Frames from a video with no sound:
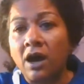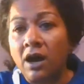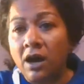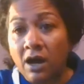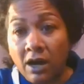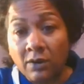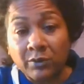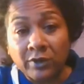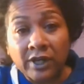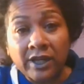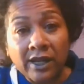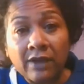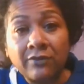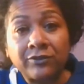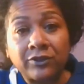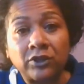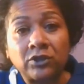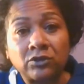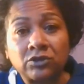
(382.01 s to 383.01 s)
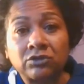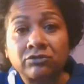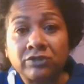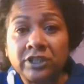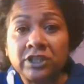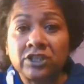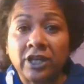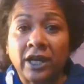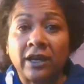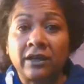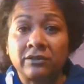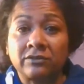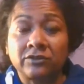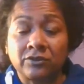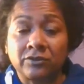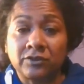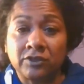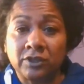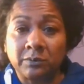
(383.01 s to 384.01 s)
I would love you to reach out
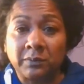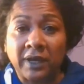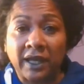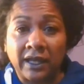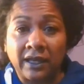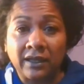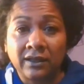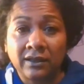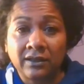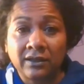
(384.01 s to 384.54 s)
to me.